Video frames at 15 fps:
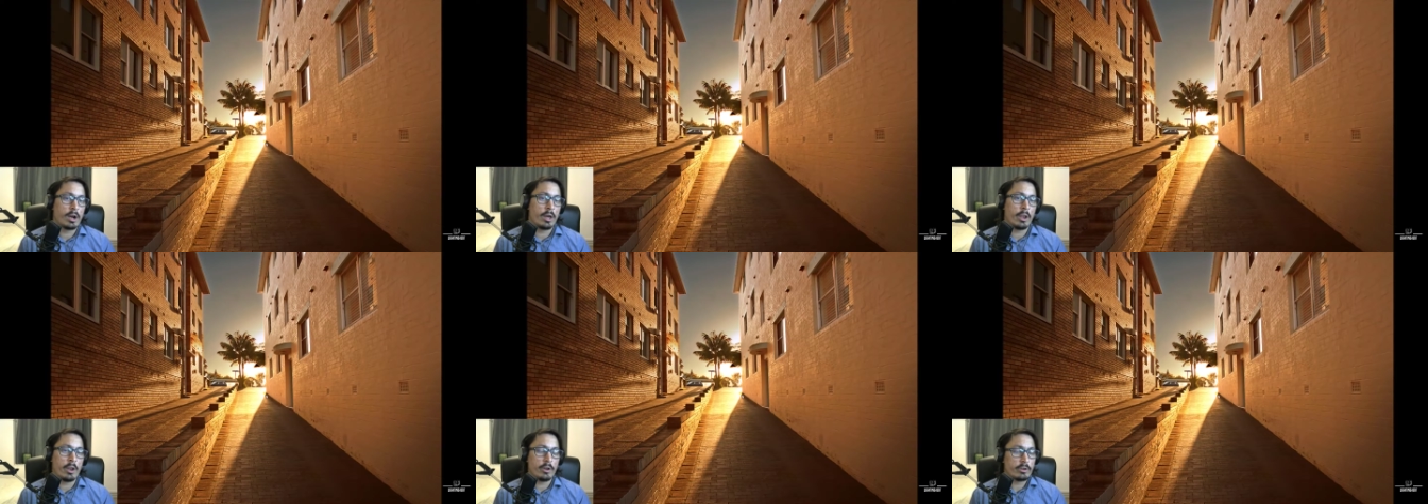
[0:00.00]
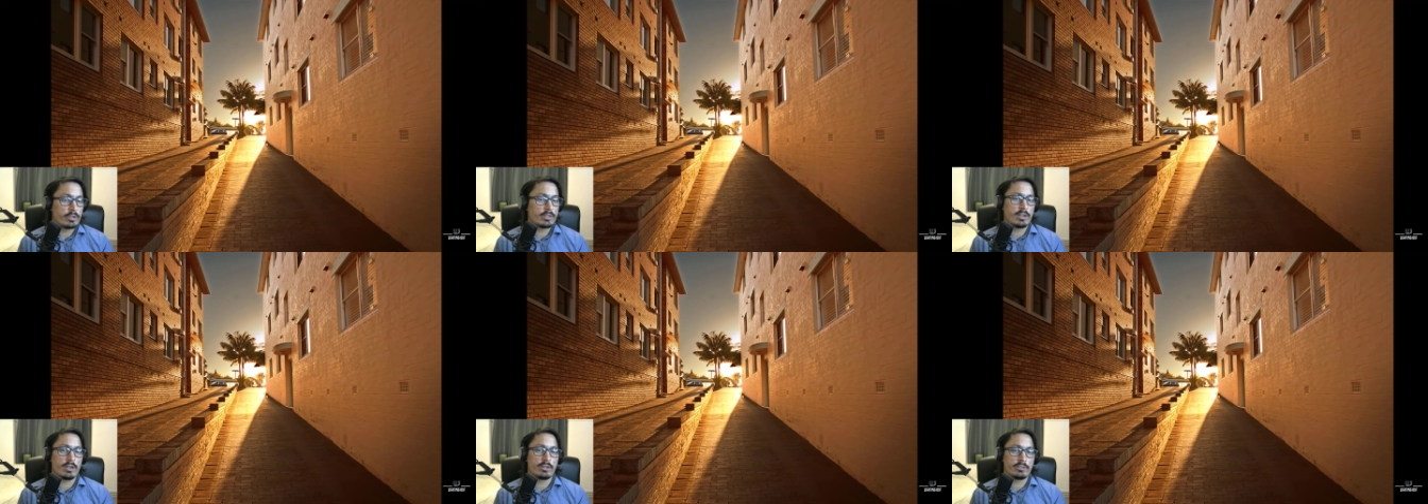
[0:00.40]
Another
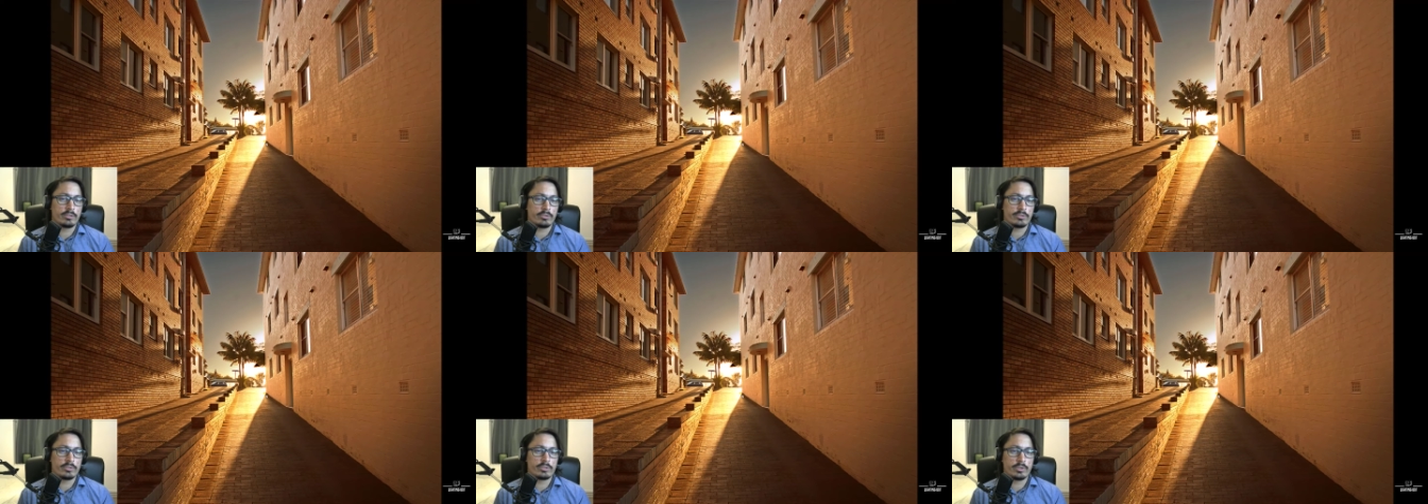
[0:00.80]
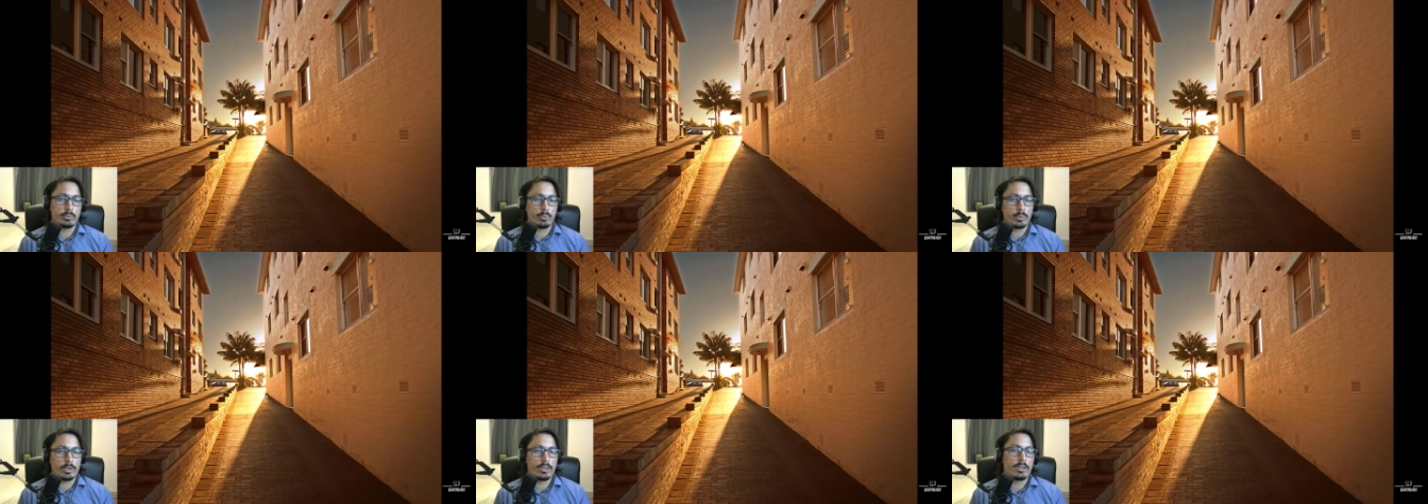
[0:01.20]
characteristic
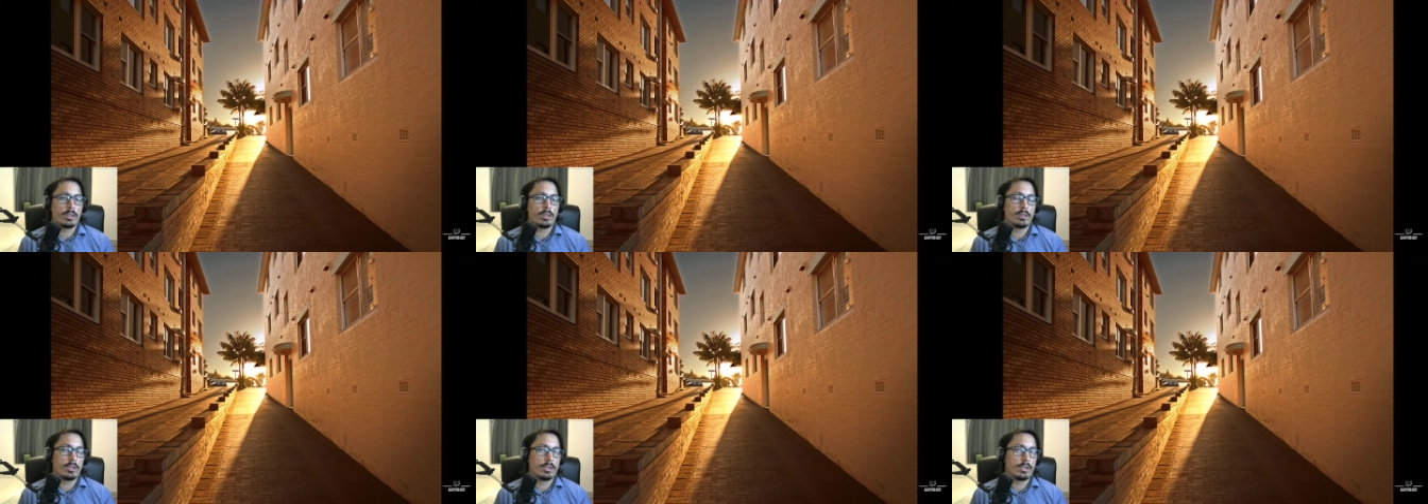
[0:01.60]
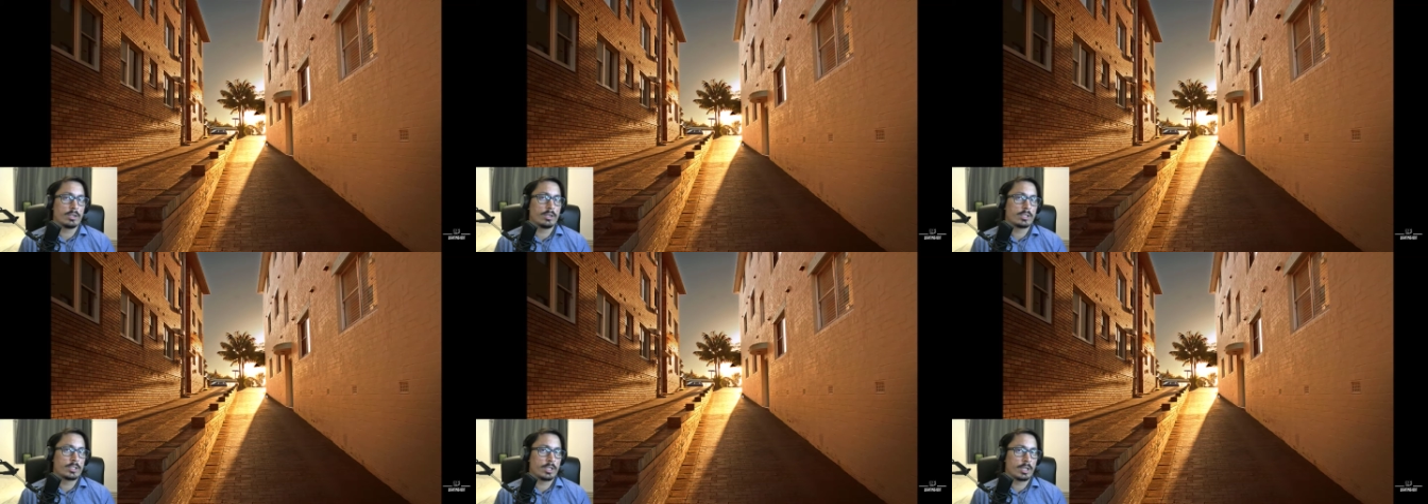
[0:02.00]
with
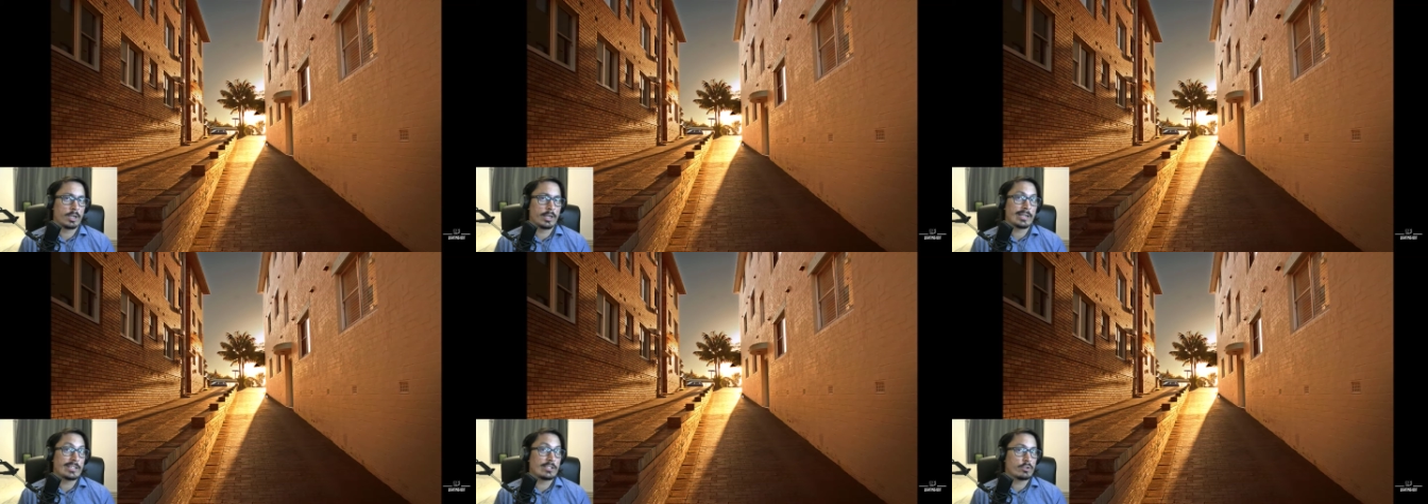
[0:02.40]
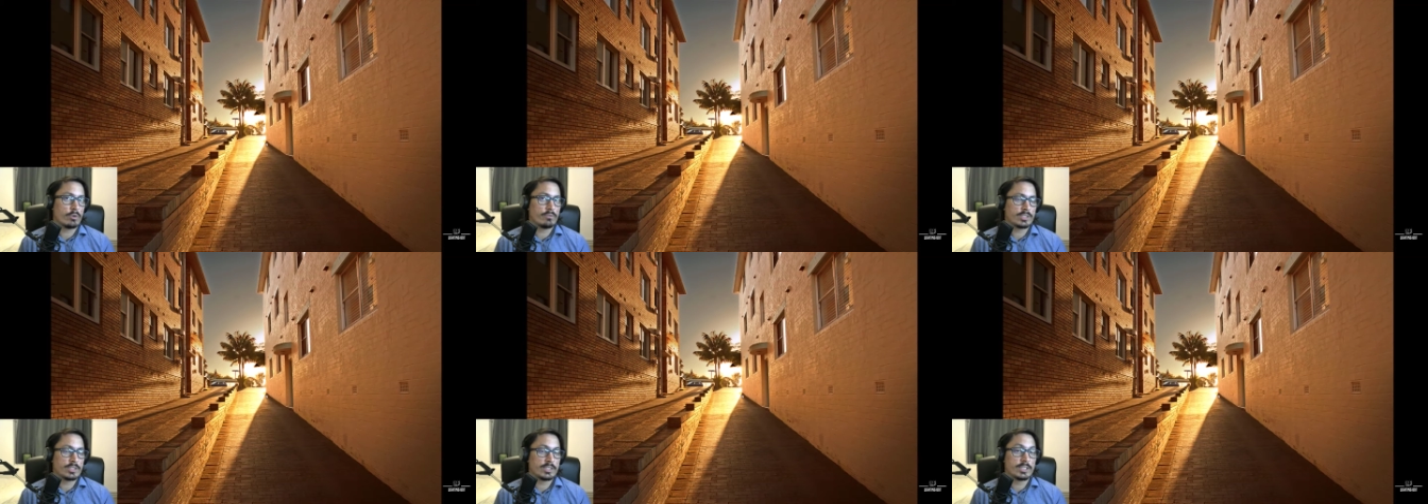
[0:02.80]
the sunlight is
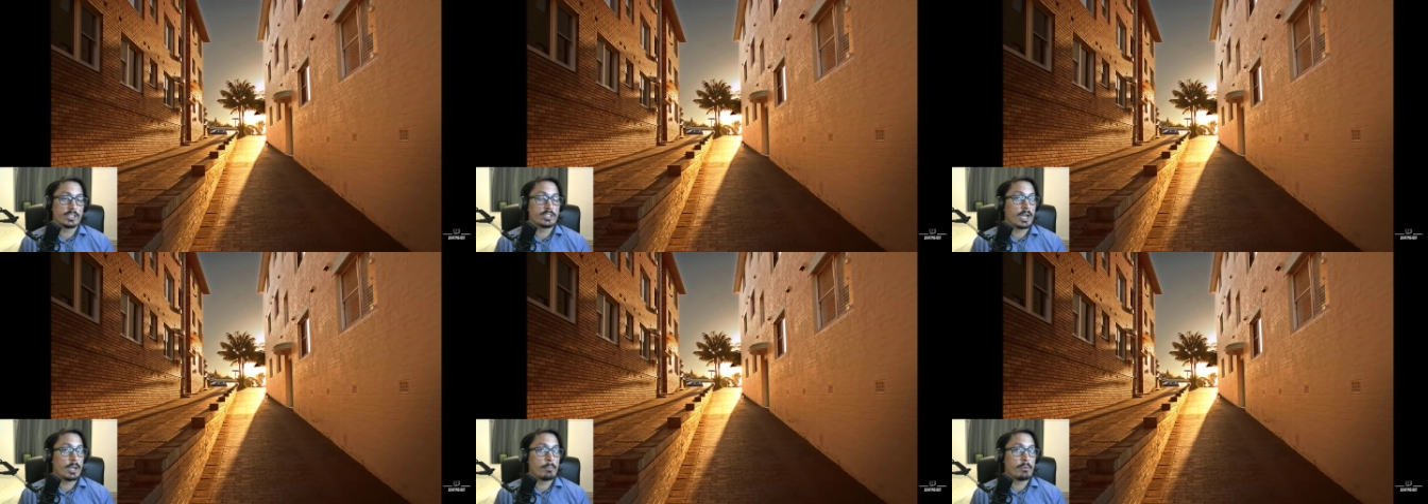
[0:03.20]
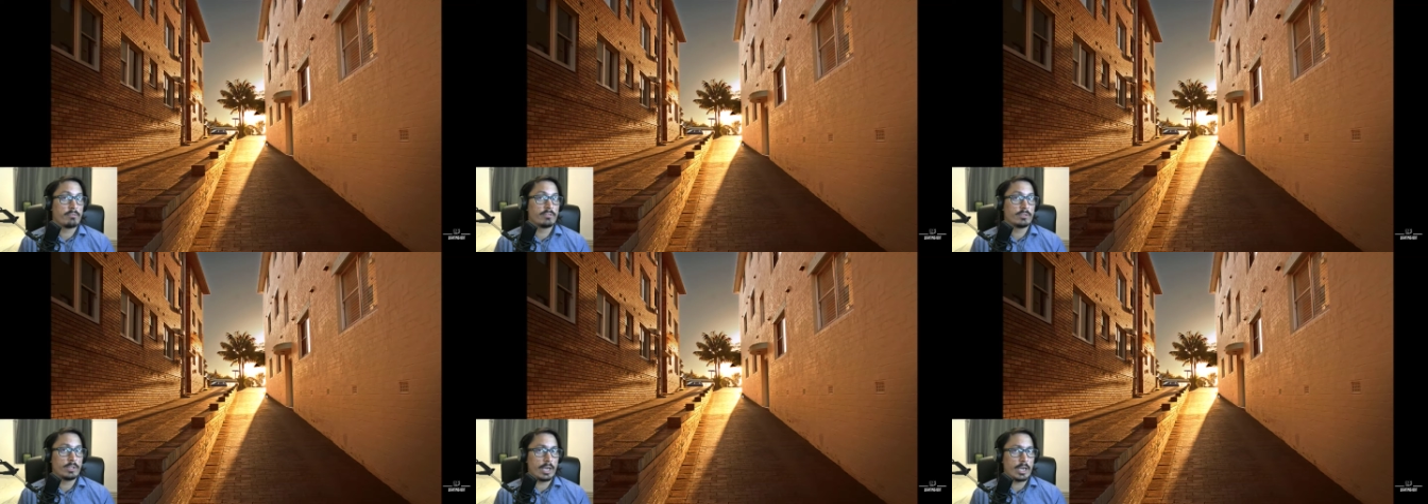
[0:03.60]
obviously the time
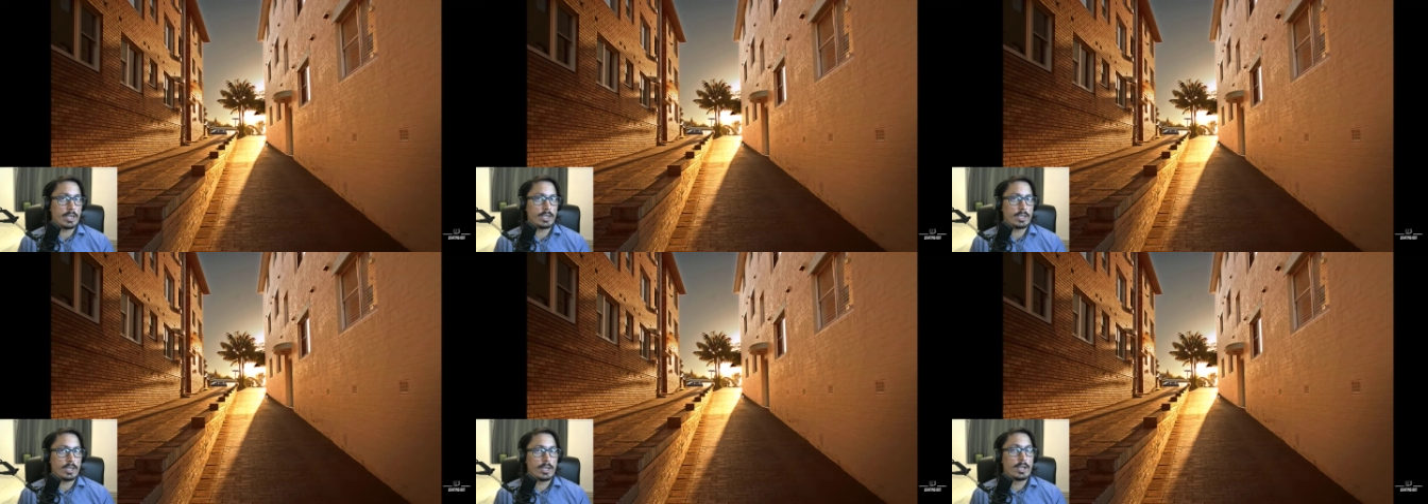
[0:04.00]
of day.